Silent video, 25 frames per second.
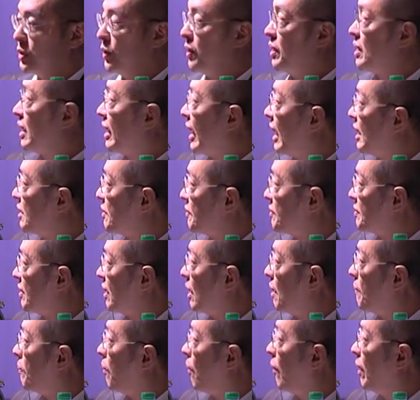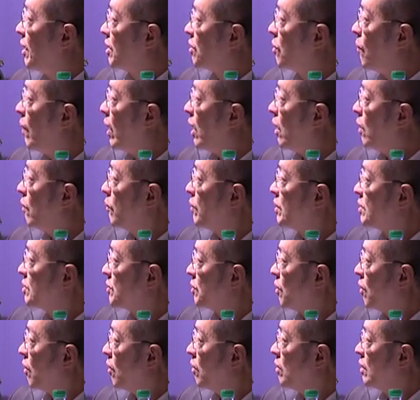So in the case of Singapore as well, we
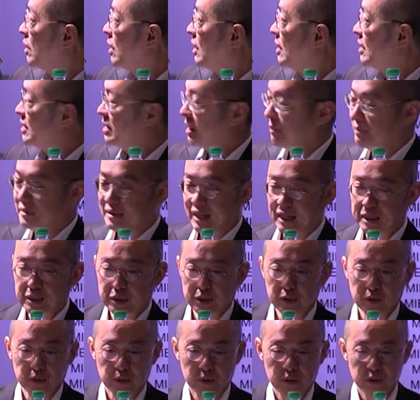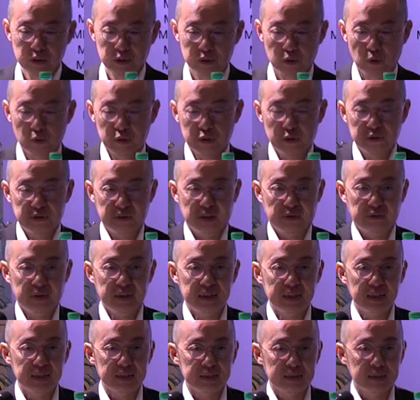saw substantial social
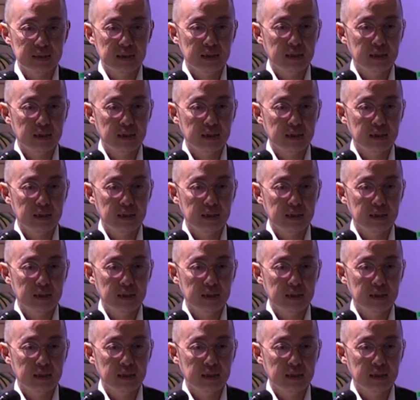services,